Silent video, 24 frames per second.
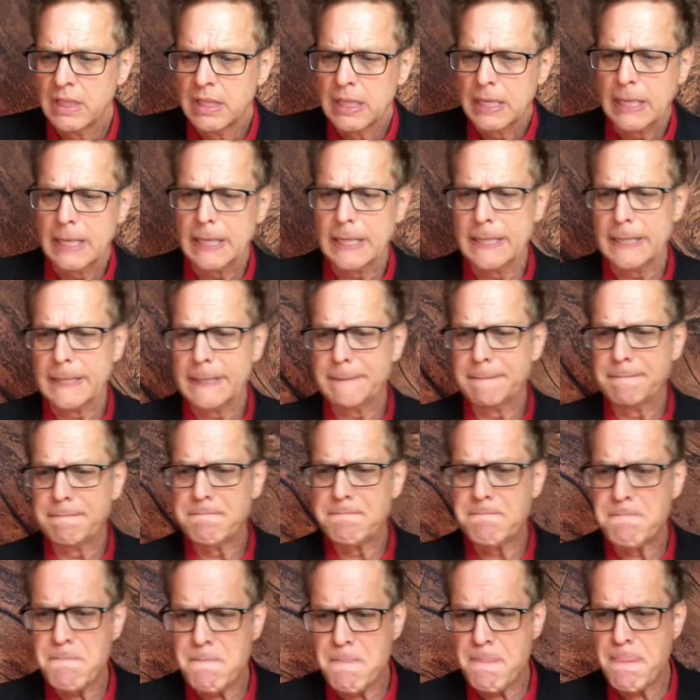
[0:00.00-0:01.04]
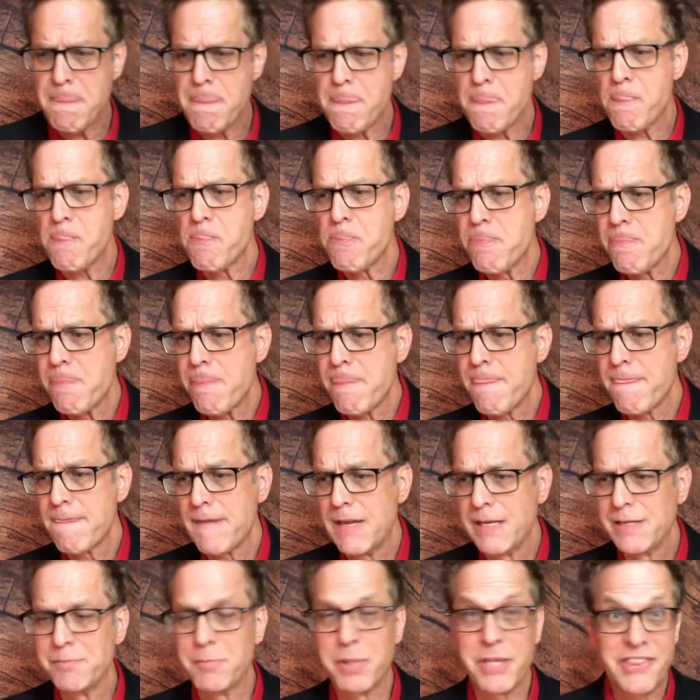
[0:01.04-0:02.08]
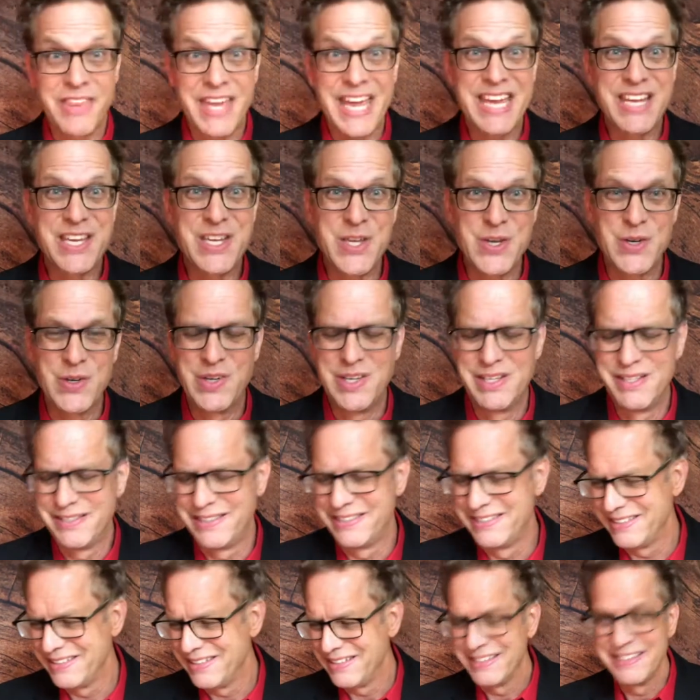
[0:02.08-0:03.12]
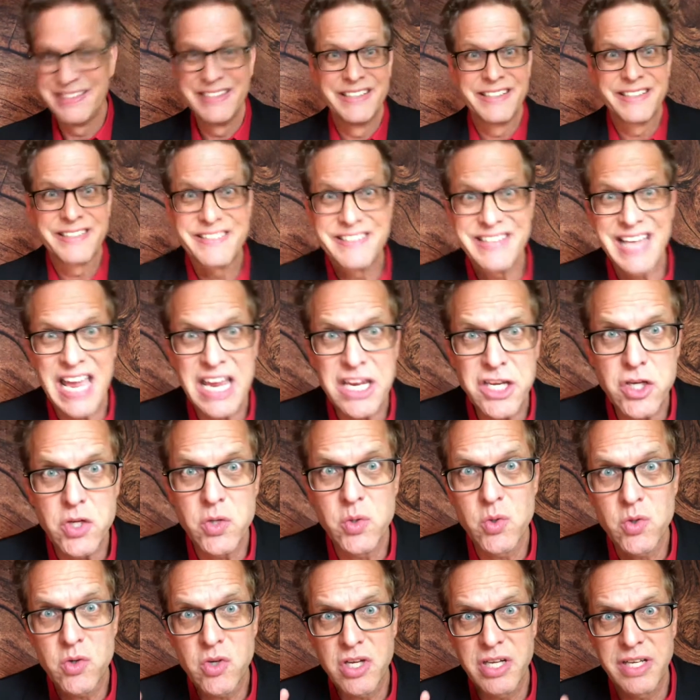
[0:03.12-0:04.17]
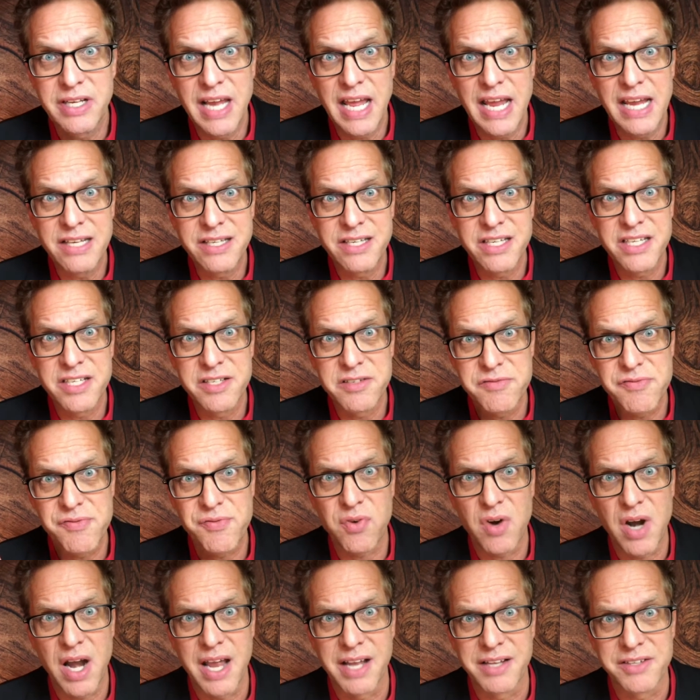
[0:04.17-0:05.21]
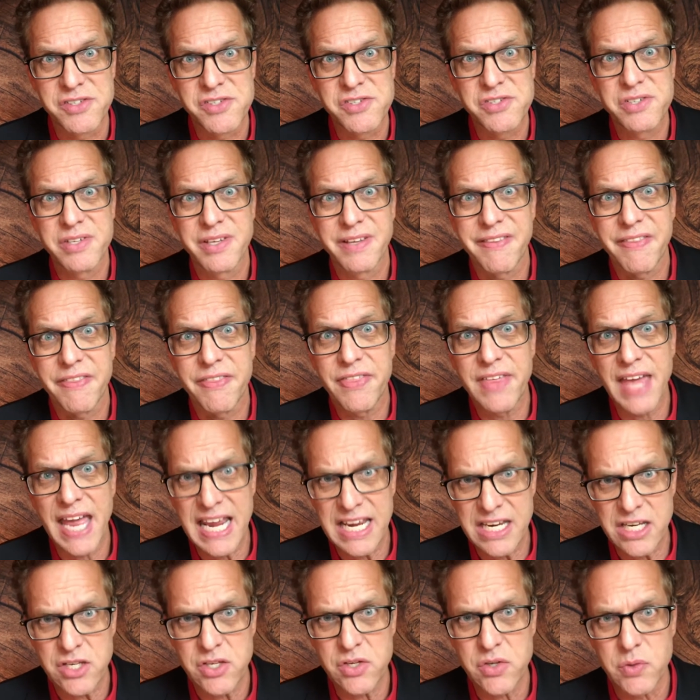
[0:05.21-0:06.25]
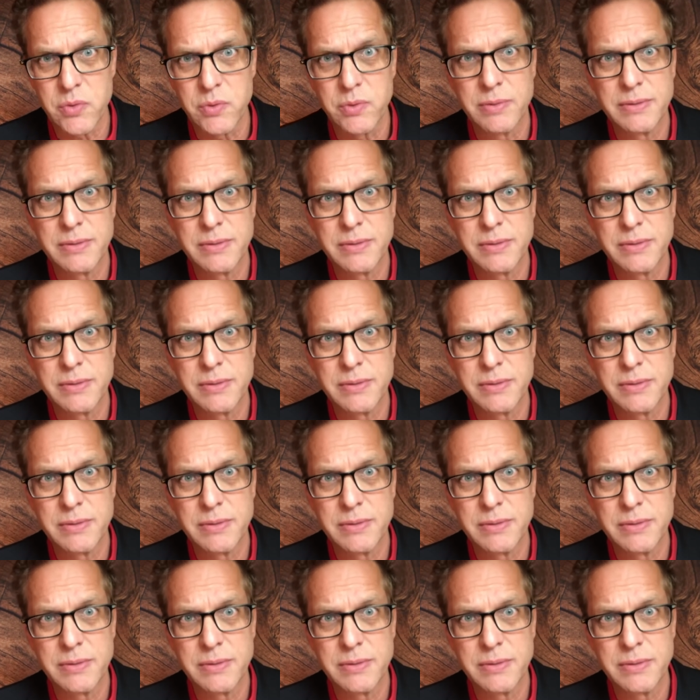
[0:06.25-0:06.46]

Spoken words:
But thank you. Thank you, Canadian friends. Thank you.